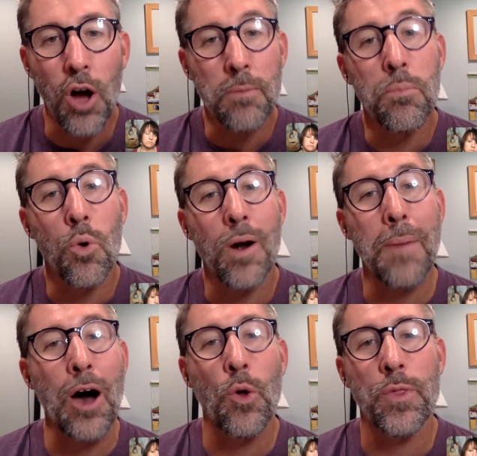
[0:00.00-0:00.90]
more
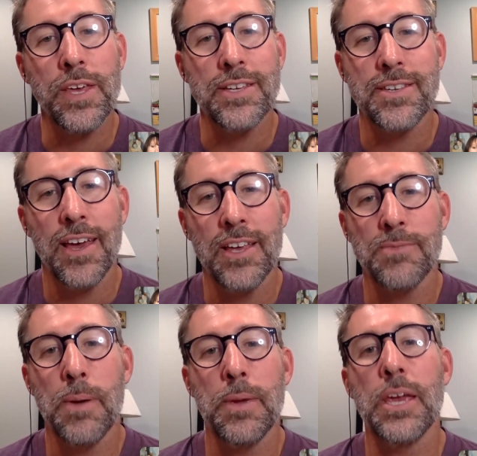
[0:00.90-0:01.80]
about these days,
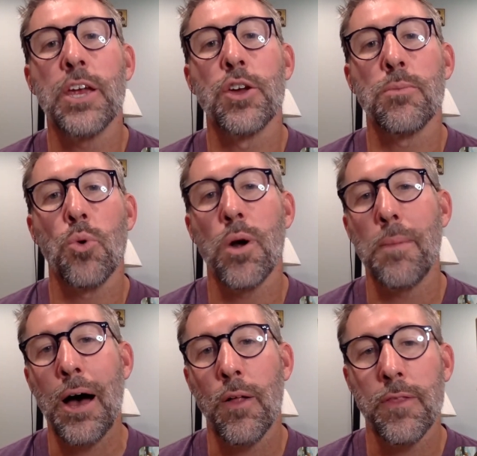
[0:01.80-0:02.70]
maybe hear more
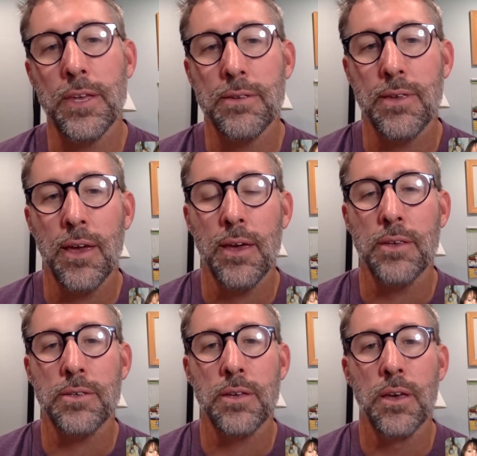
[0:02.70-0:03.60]
about these
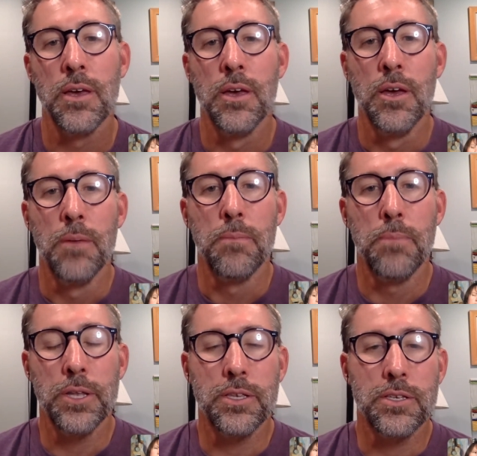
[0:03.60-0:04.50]
days.
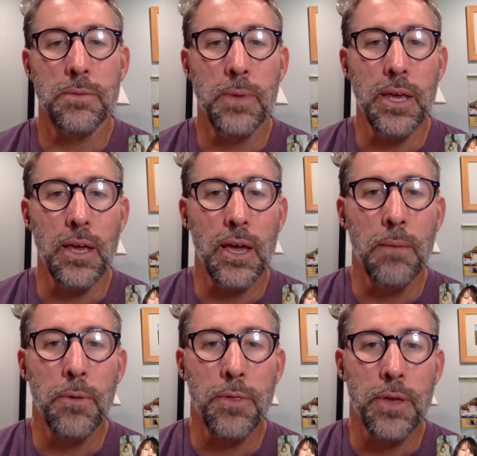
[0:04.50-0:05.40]
But to me,
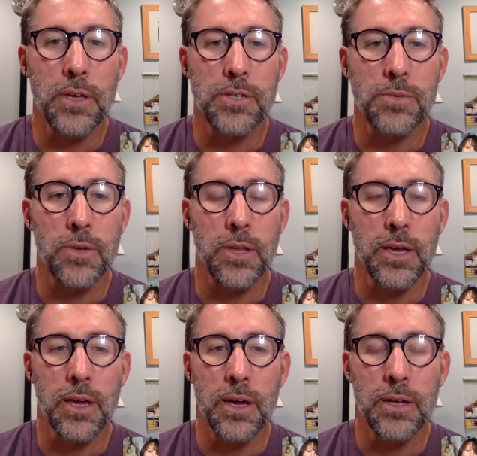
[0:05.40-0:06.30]
empathy is
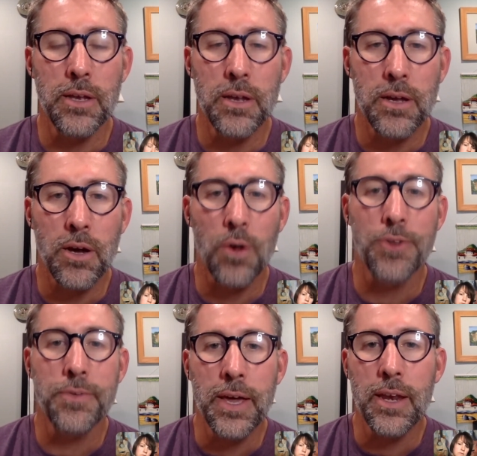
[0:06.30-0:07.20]
really
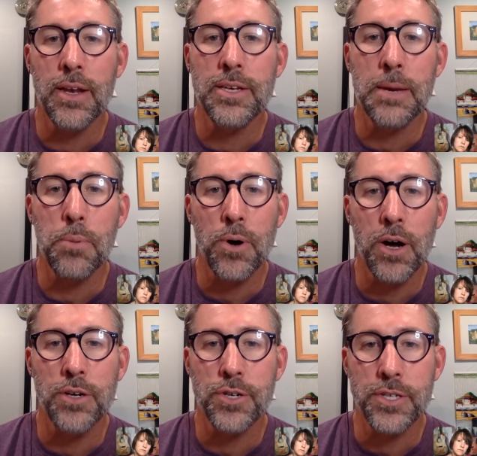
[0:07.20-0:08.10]
cultivating a deeper
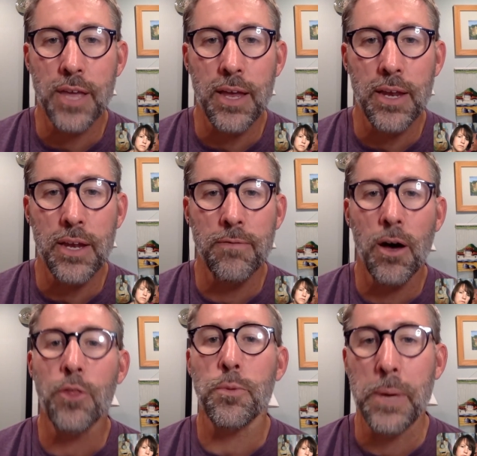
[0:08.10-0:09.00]
understanding of
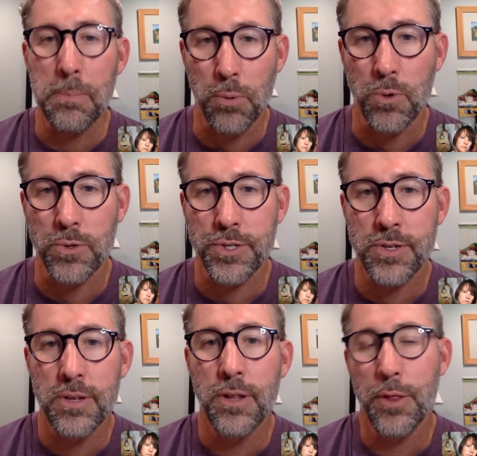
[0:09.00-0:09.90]
other
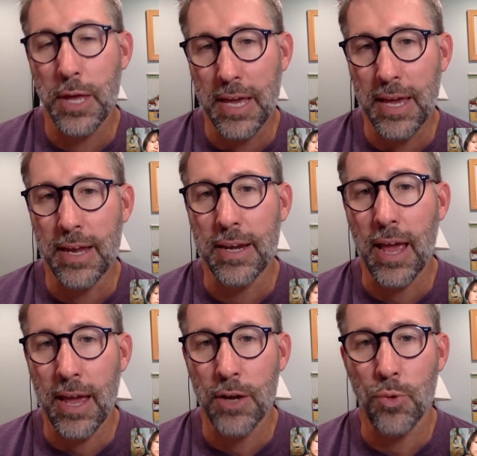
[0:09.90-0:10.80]
people's thinking
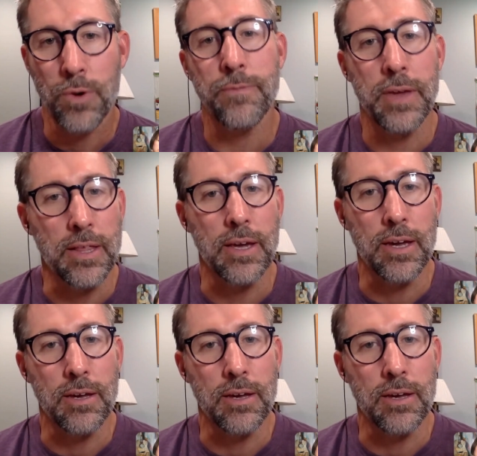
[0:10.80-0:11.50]
and or feeling.